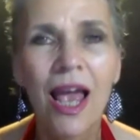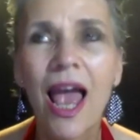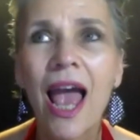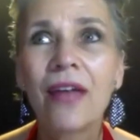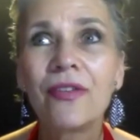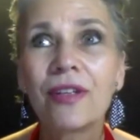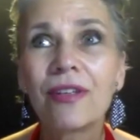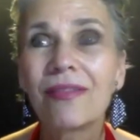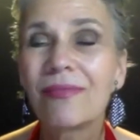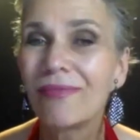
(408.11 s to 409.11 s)
And
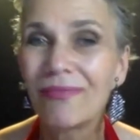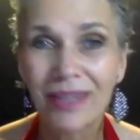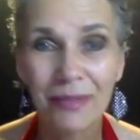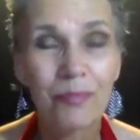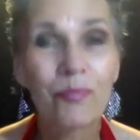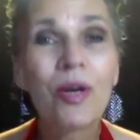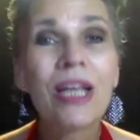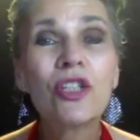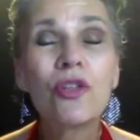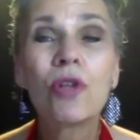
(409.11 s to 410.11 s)
it
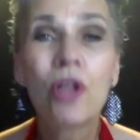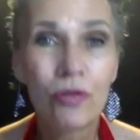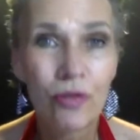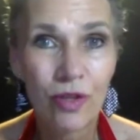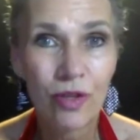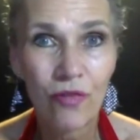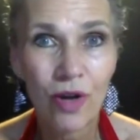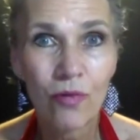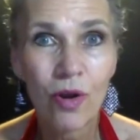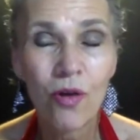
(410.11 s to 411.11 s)
brings you closer than the
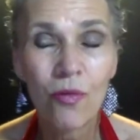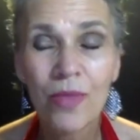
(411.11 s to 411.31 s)
front row.